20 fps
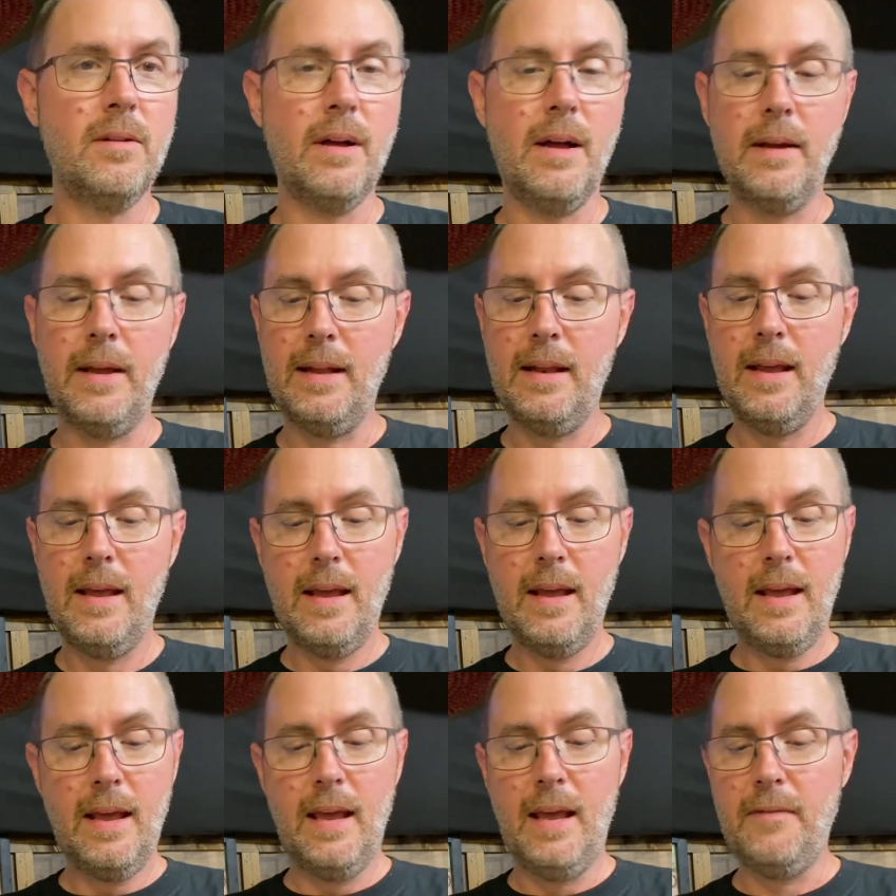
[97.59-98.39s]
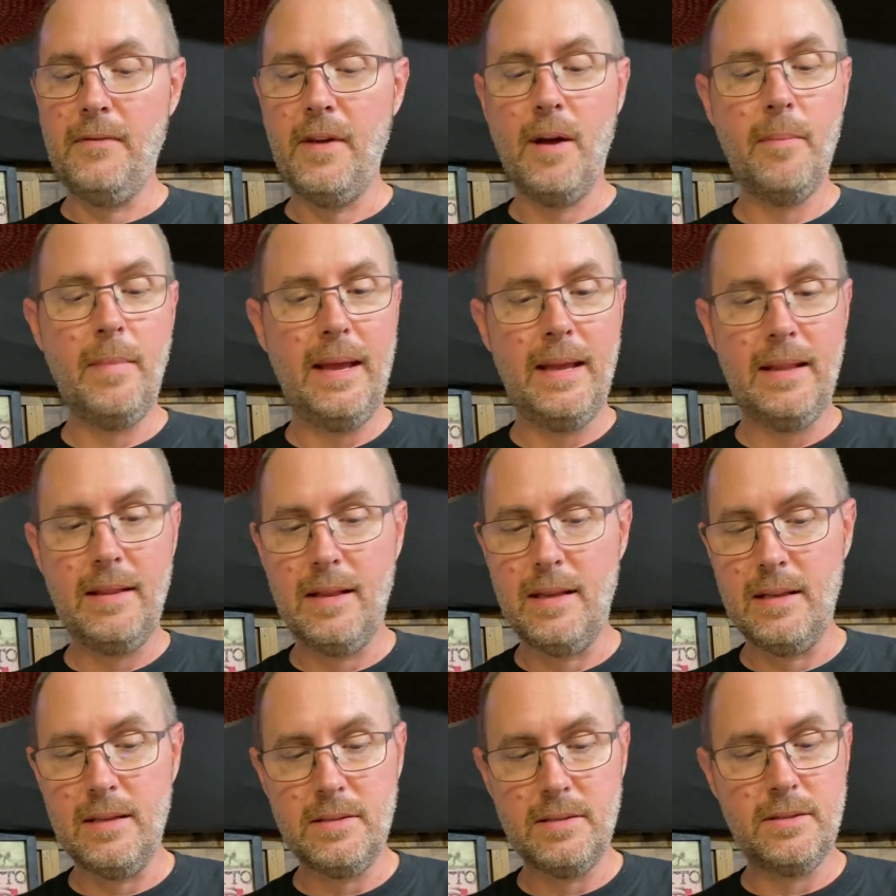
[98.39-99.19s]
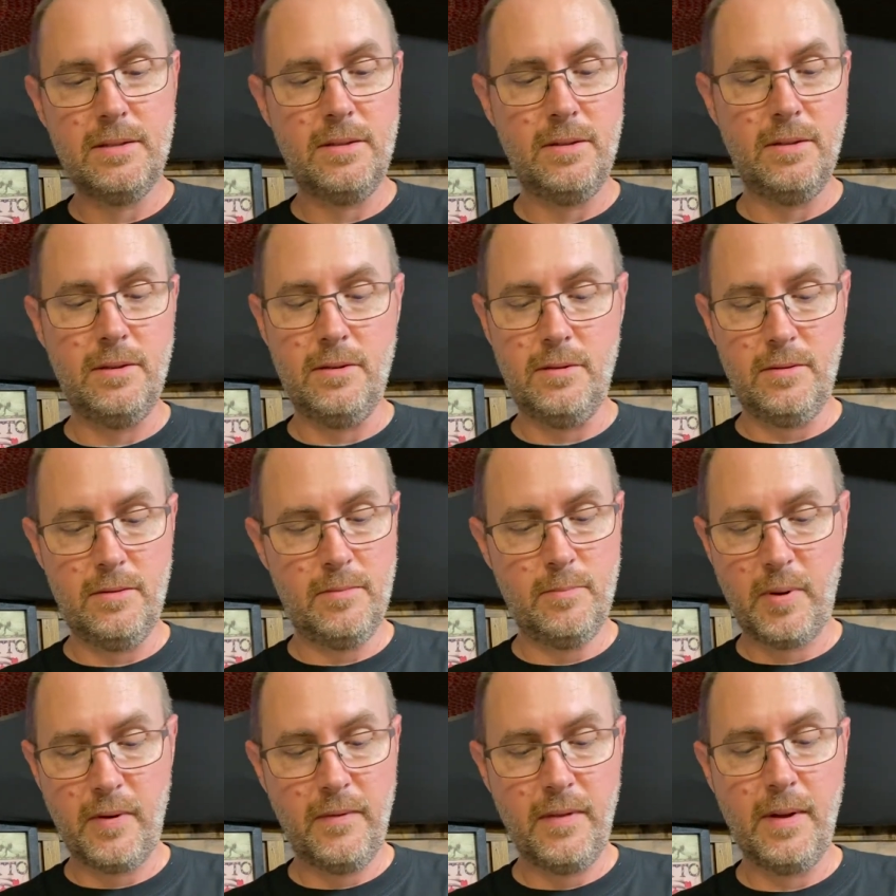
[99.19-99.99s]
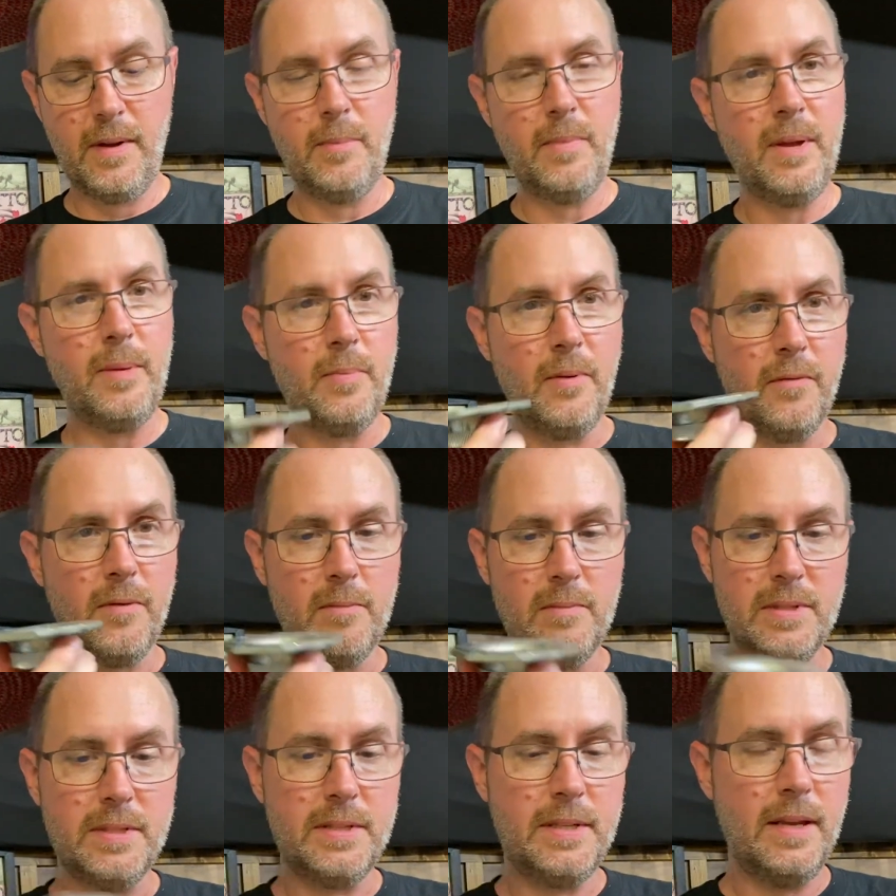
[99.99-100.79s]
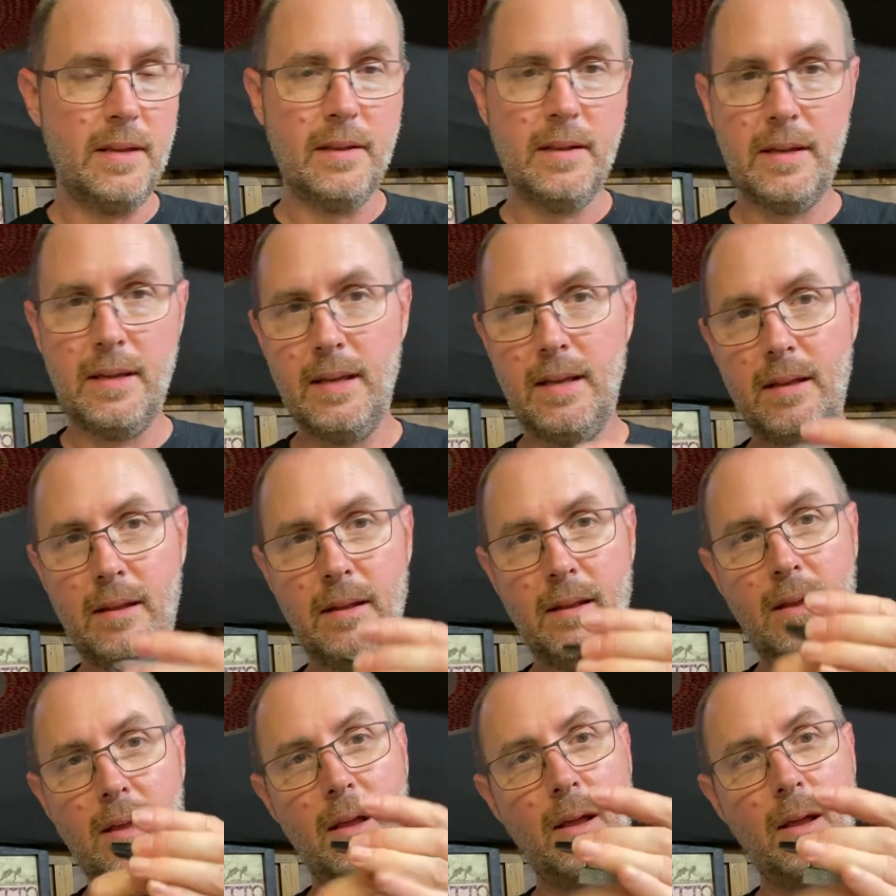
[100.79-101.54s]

And if y'all made this to prevent people from stealing it,